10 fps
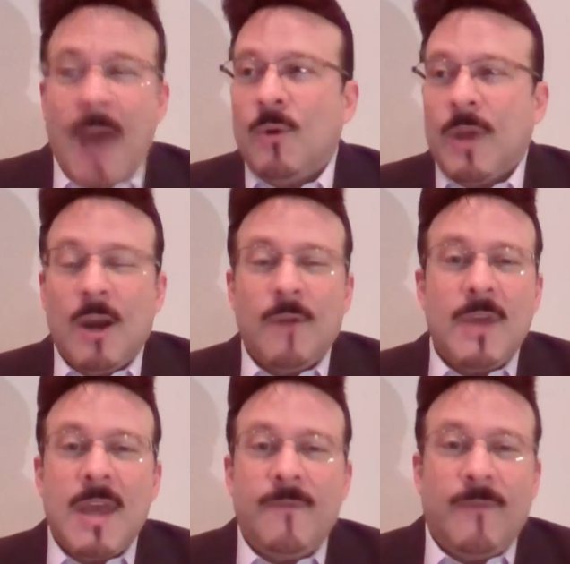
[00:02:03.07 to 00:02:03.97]
I don't care
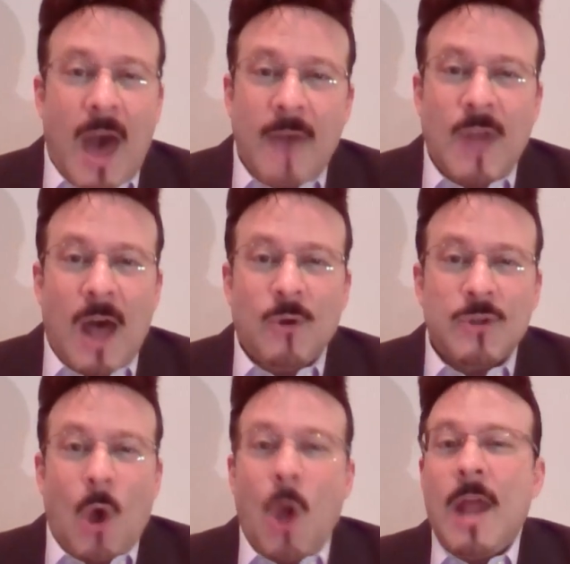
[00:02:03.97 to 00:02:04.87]
if you give
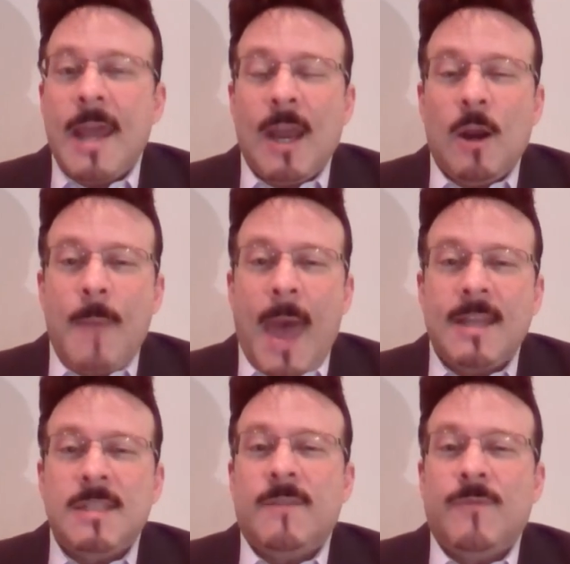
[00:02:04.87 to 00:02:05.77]
$5. All I care
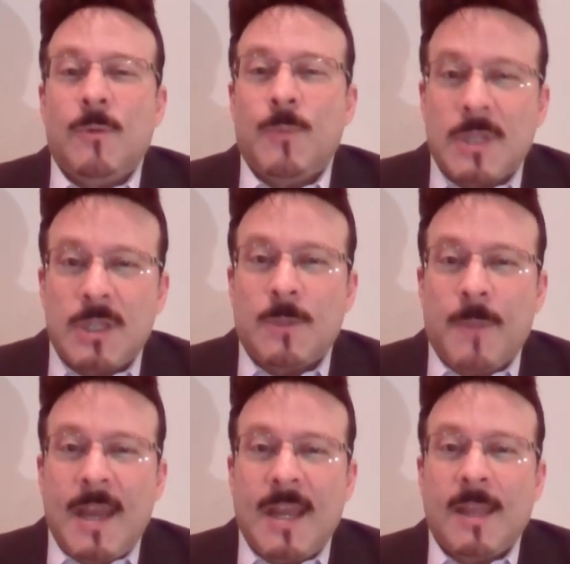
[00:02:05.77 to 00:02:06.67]
about is if you're
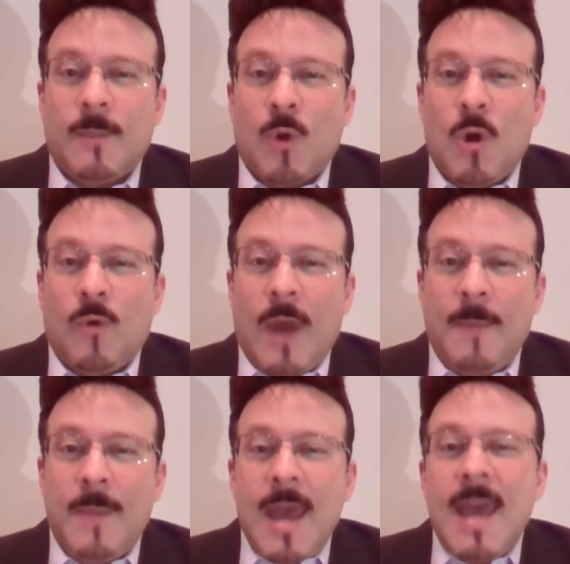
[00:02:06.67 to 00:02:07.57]
participating in the
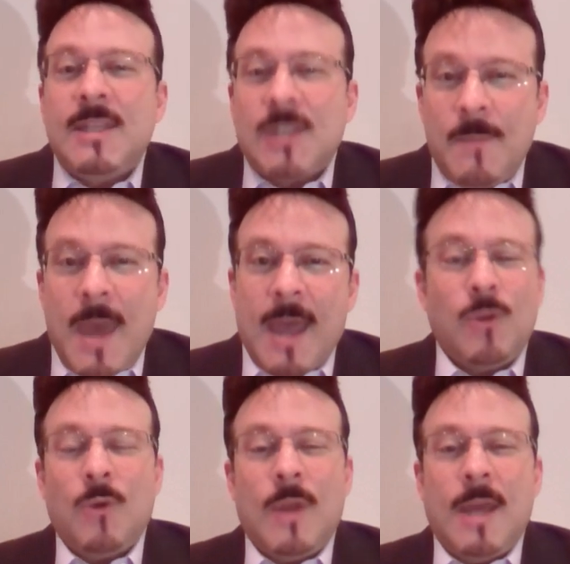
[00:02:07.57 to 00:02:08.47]
program is to make
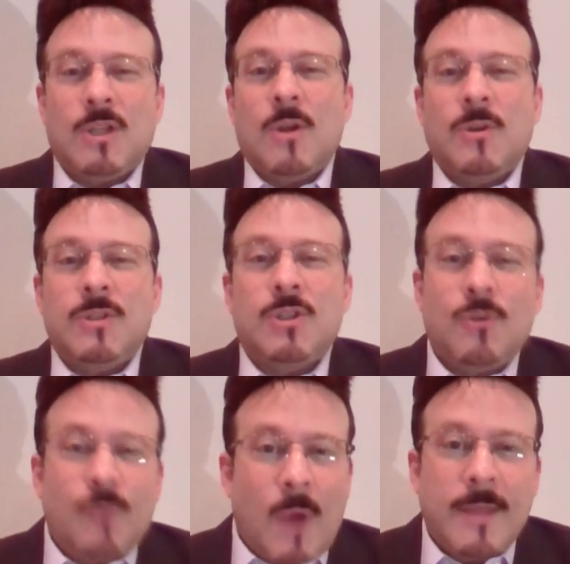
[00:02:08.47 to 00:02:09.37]
a donation, because
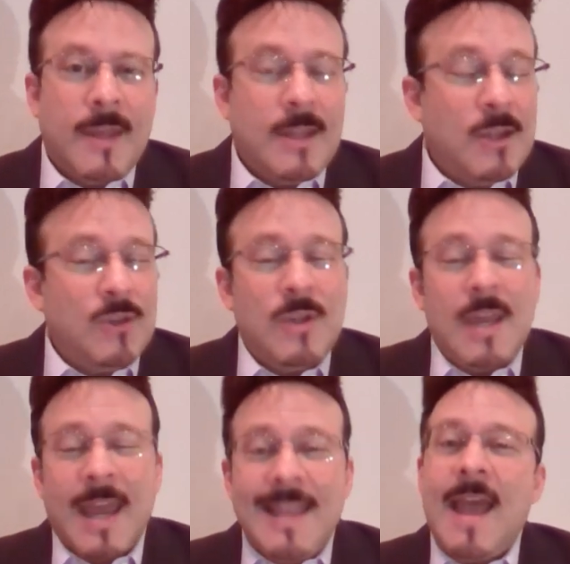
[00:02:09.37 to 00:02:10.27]
it's the right thing to do
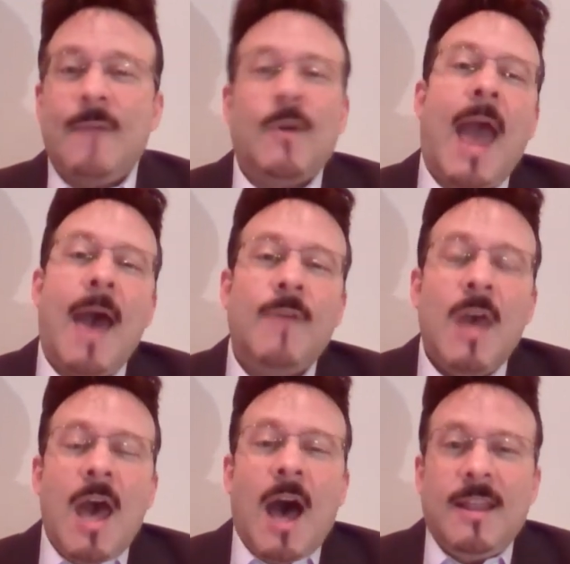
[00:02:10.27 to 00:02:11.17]
and you can never have
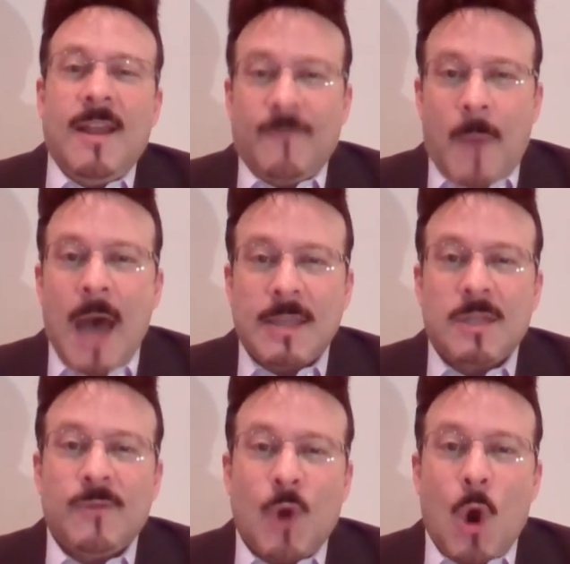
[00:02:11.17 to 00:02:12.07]
enough
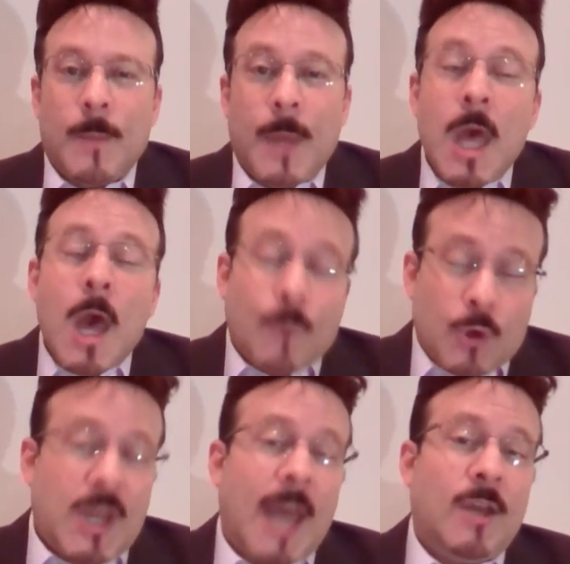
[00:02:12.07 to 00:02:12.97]
positive karma. Of
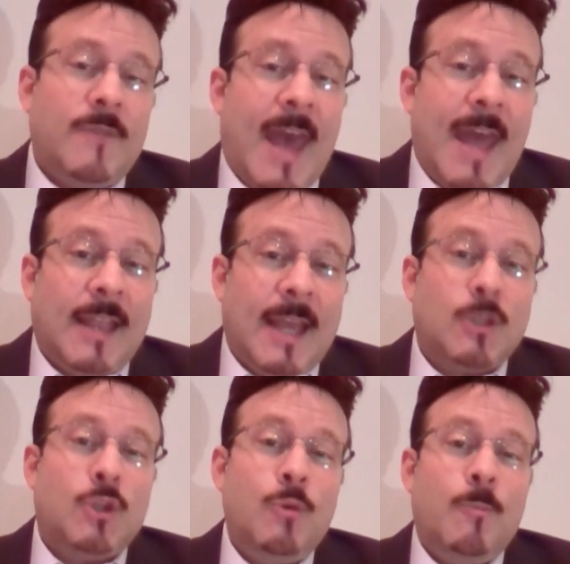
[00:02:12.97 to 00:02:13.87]
course, I could have had
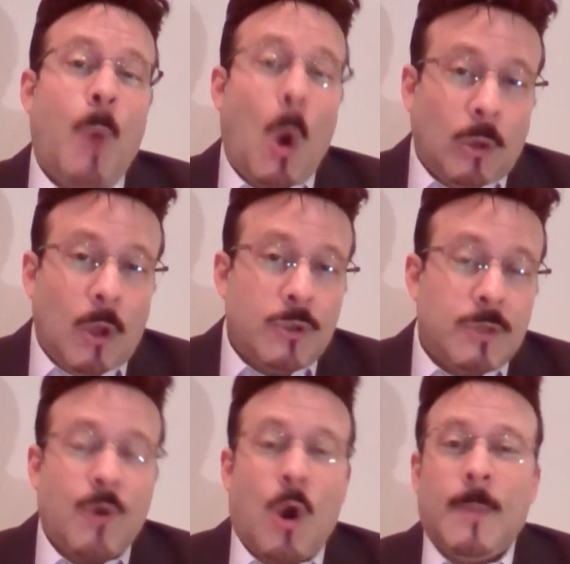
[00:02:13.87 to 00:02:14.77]
like 2
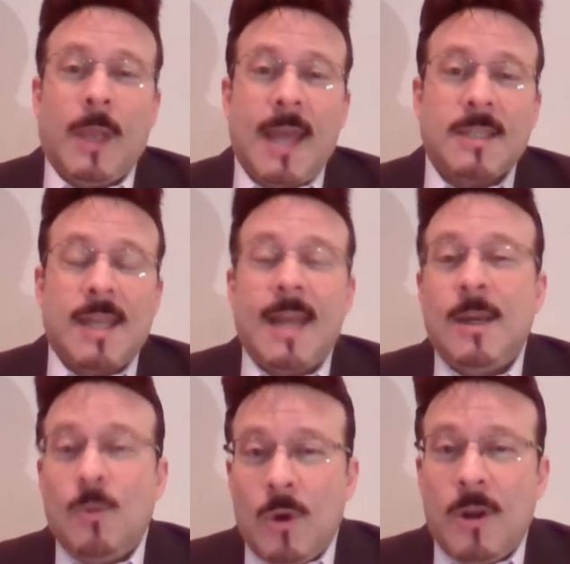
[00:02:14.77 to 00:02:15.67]
boatloads of karma last night
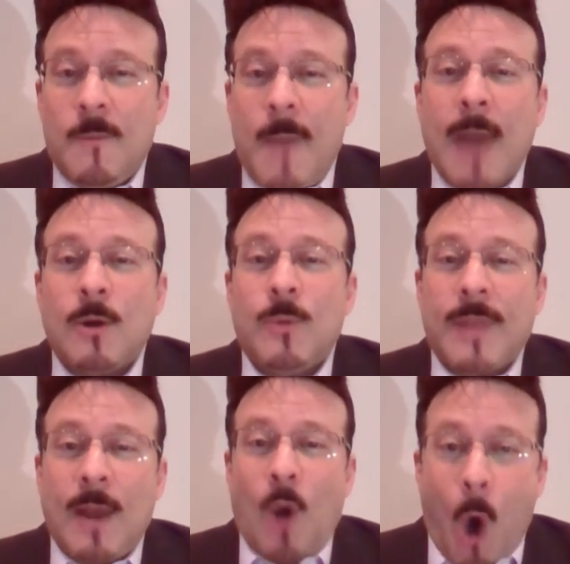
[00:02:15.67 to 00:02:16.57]
and it wouldn't have mattered
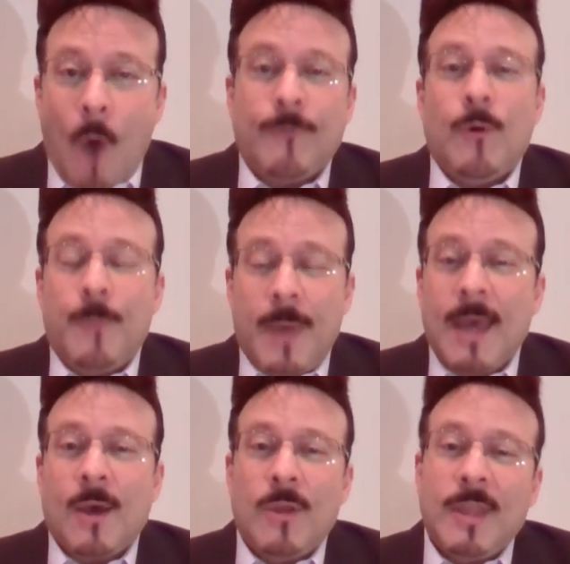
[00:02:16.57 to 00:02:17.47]
with that awful
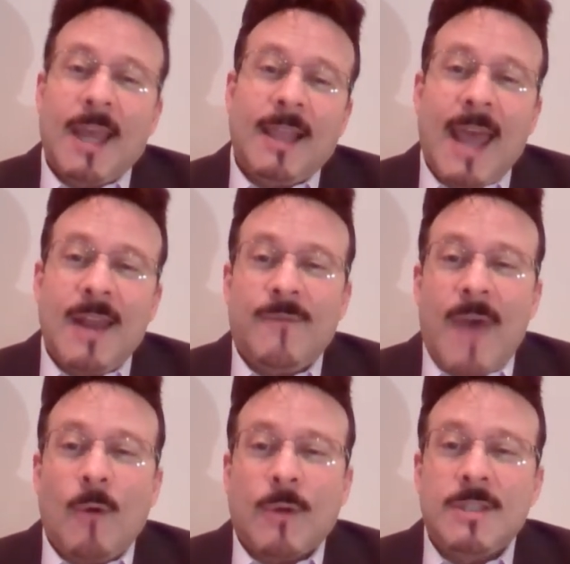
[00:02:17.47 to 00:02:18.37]
pick on the Atlanta
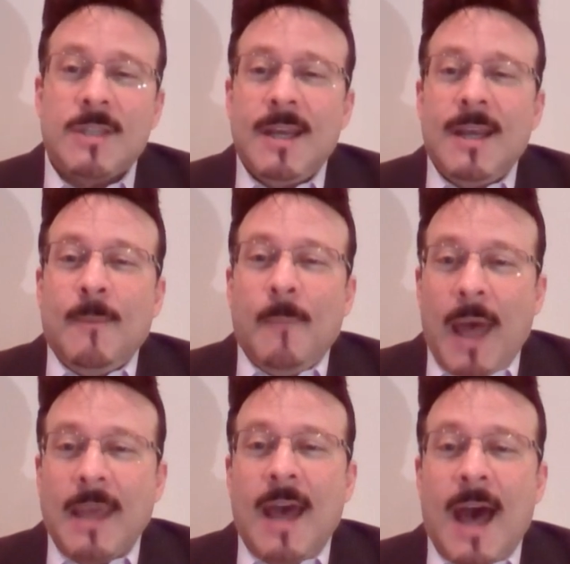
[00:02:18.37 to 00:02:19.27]
Falcons.
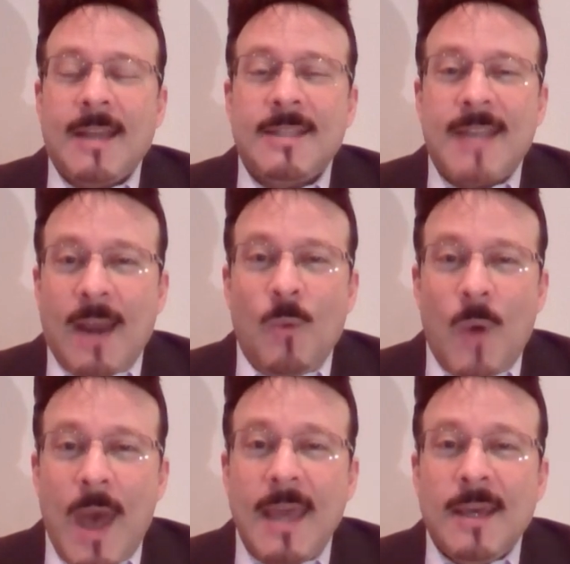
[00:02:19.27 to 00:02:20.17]
My God, is that a
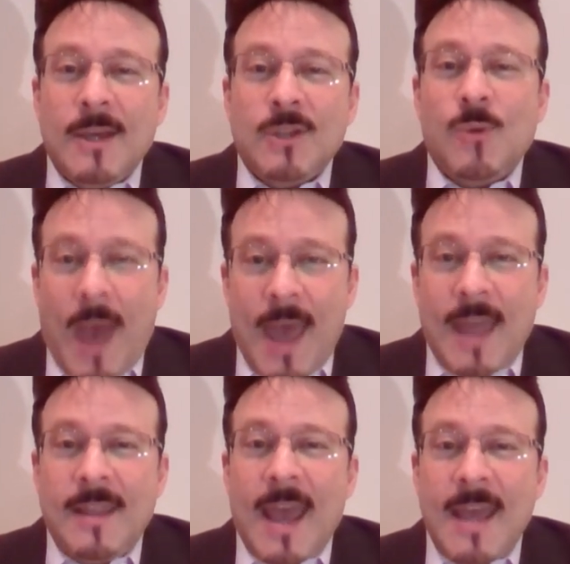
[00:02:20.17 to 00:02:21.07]
way to
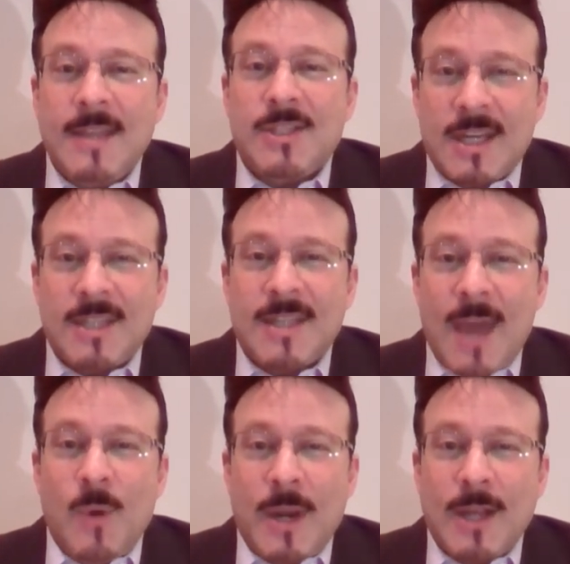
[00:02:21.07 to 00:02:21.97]
end a
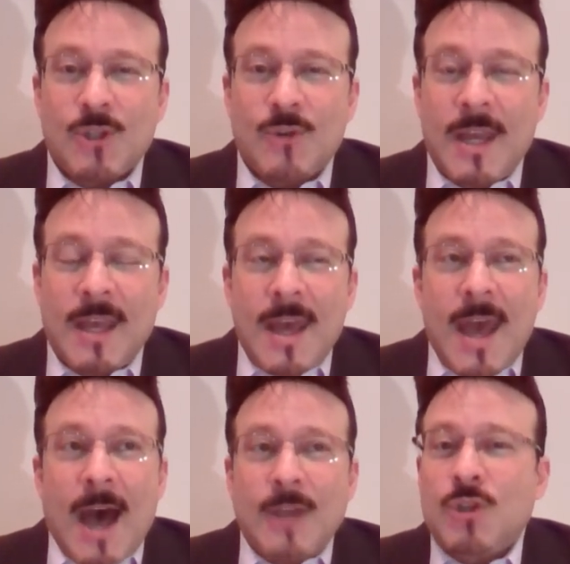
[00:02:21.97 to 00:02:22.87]
6-day winning streak?
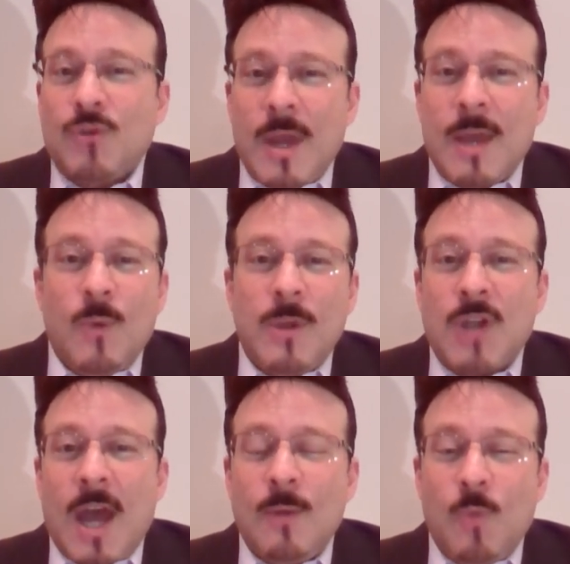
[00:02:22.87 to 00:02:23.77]
A streak
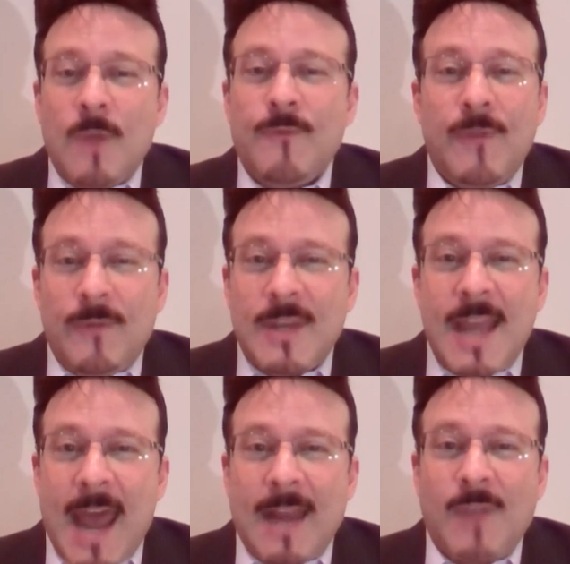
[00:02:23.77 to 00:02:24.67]
which I had won
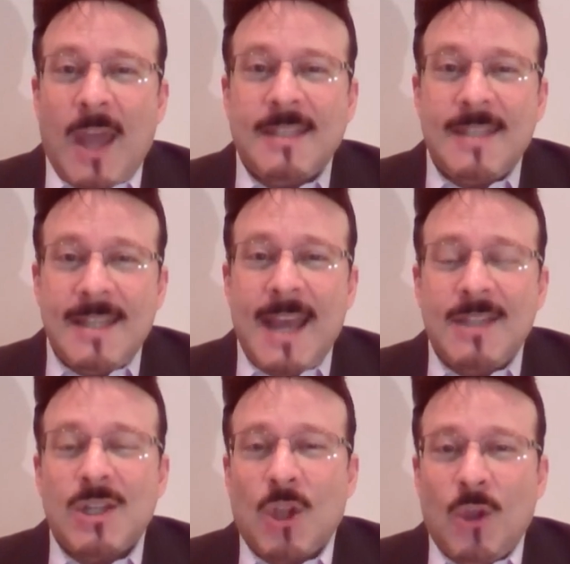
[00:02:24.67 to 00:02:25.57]
15 out of 19
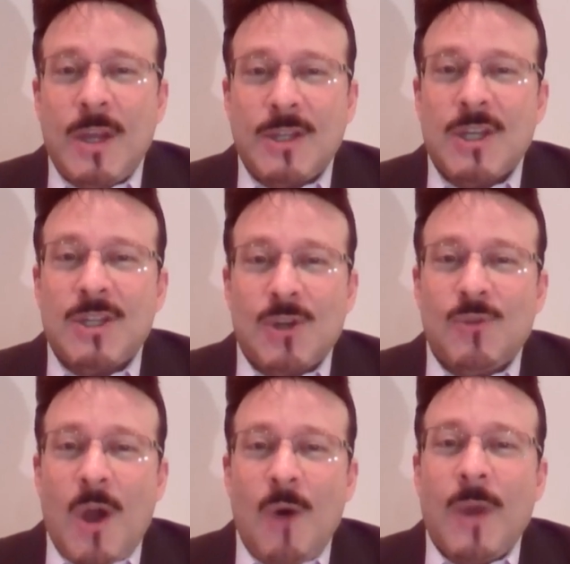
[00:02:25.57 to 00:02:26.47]
days, including 6 in
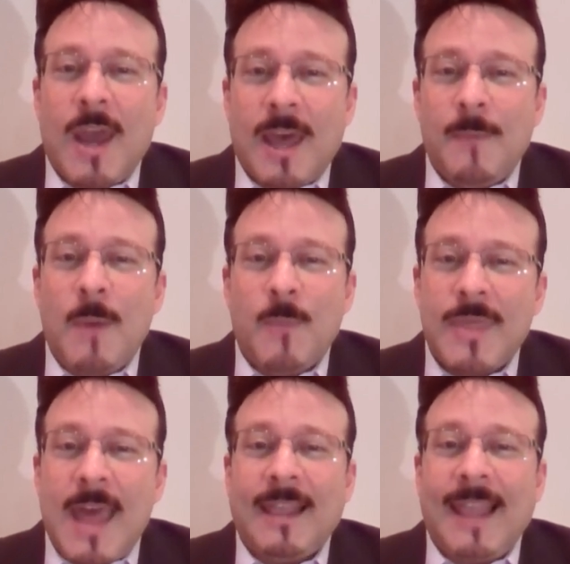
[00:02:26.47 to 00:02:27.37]
a row, and I come up
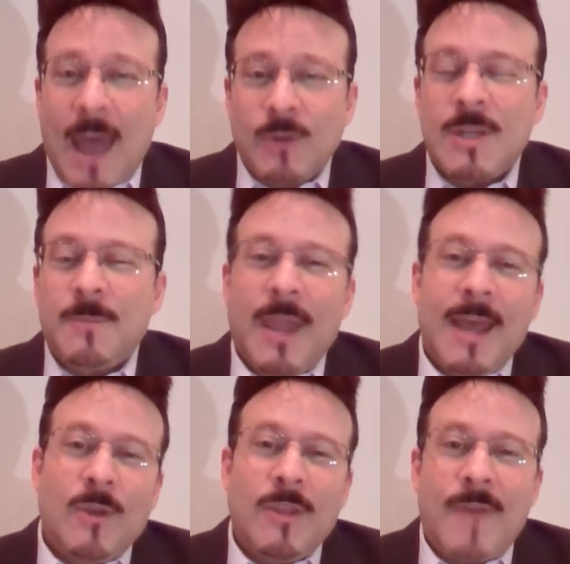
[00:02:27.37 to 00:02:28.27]
with that lousy
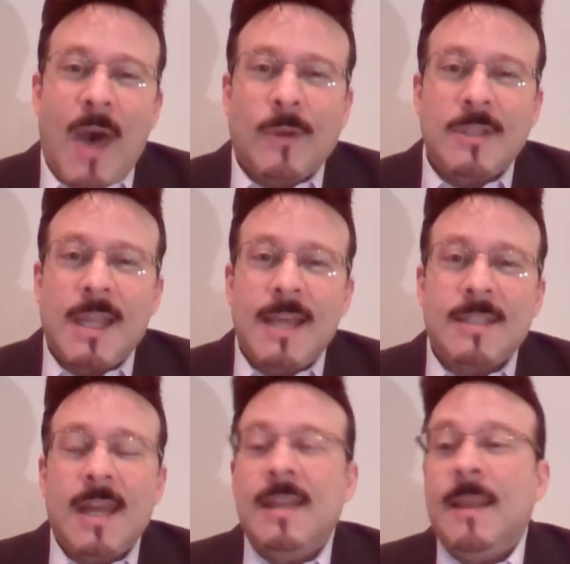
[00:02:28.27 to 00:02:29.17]
play on the Falcons
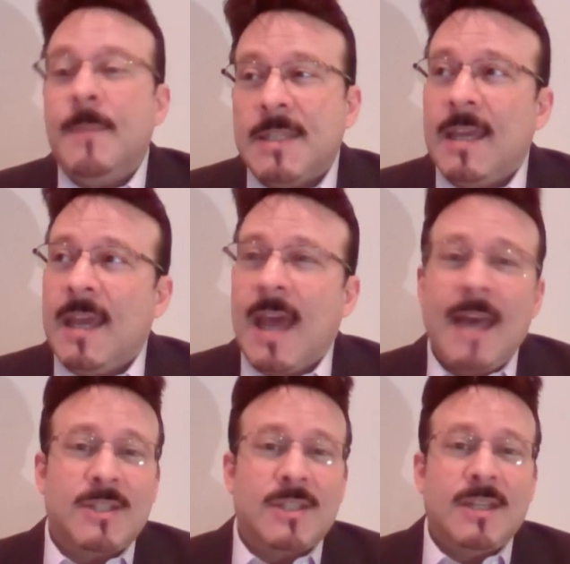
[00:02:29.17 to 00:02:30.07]
last night. And let me tell you
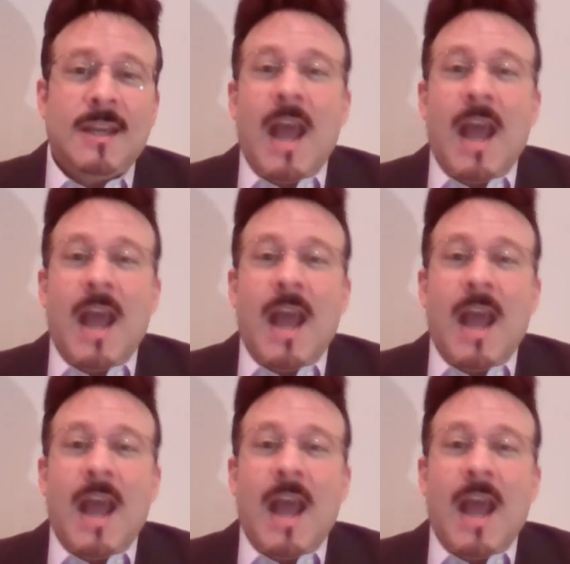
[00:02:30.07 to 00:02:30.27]
guys,